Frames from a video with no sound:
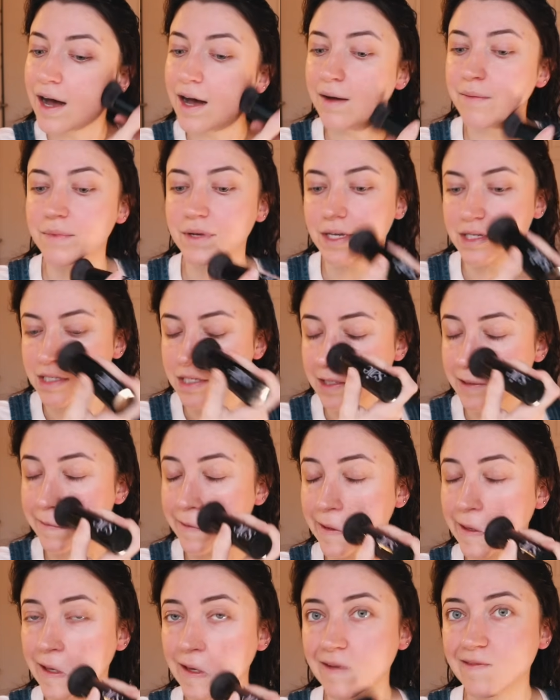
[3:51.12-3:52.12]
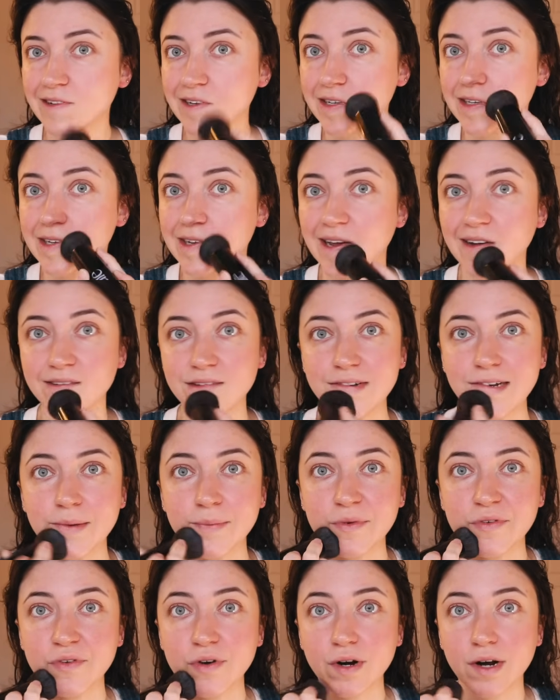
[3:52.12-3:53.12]
because it's something that you've just never done
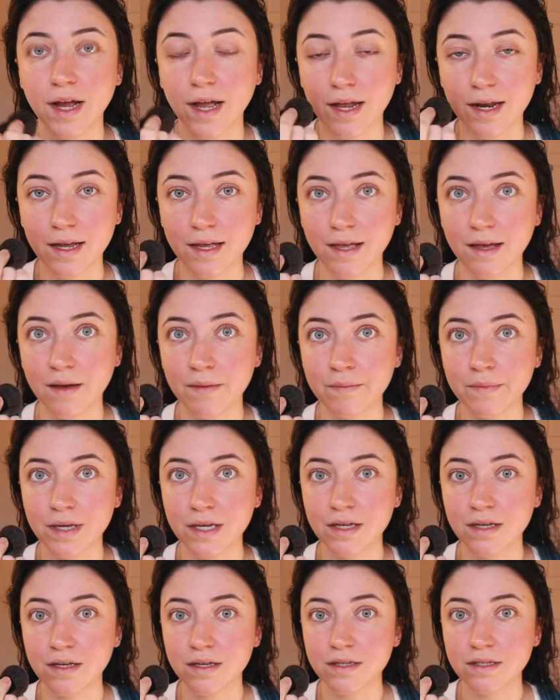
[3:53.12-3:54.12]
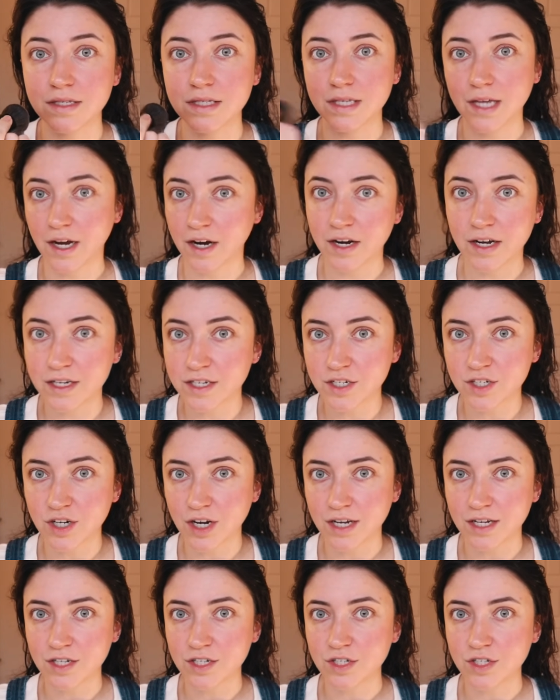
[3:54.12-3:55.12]
before, and it can be scary to
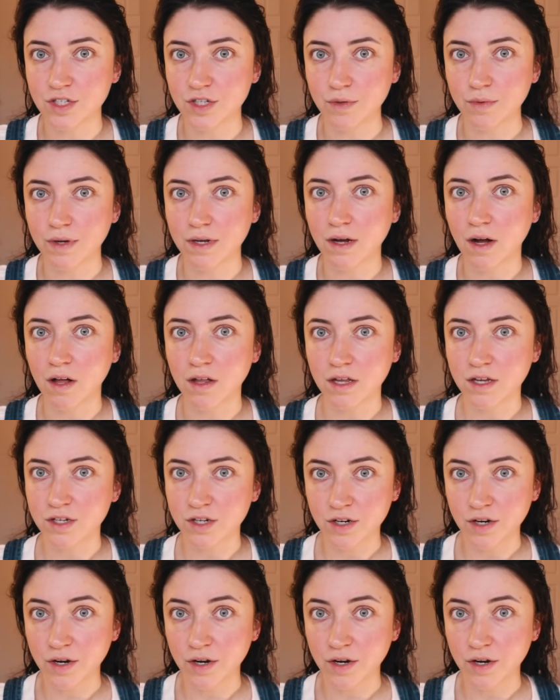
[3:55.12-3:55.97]
try and just do it all on your